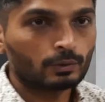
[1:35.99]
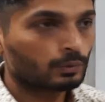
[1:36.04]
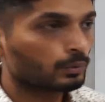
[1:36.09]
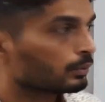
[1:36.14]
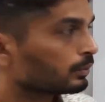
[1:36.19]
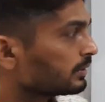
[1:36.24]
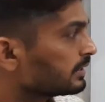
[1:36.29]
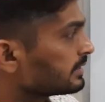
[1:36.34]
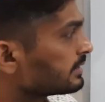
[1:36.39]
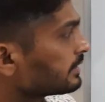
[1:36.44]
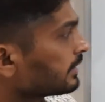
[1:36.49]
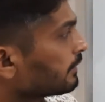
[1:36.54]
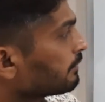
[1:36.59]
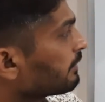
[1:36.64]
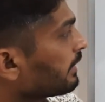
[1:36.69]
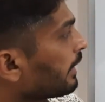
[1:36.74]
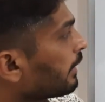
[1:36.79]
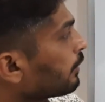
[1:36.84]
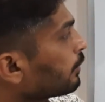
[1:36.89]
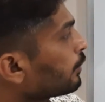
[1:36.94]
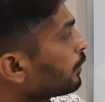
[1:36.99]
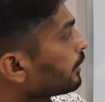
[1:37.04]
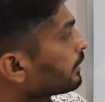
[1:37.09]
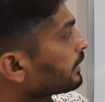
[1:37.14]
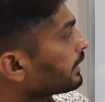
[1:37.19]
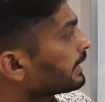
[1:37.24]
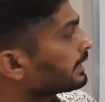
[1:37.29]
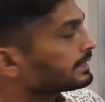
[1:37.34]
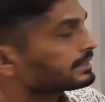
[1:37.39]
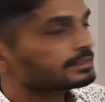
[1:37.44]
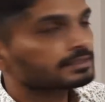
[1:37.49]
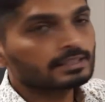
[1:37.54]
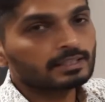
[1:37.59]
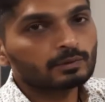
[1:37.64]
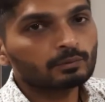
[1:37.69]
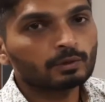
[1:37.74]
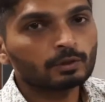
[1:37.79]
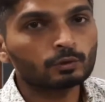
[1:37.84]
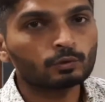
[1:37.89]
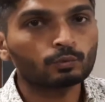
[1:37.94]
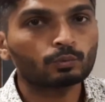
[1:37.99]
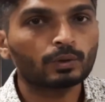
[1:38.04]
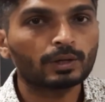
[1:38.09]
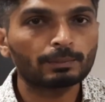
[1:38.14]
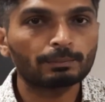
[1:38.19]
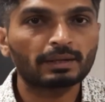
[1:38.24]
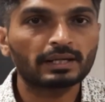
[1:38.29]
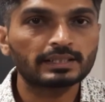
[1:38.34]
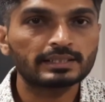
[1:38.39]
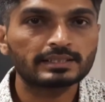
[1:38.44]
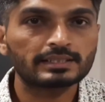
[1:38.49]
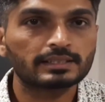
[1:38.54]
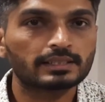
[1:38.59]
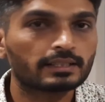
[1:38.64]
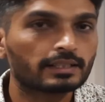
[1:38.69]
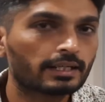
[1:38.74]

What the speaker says: to this thing we have got, x is equal to 1 minus t.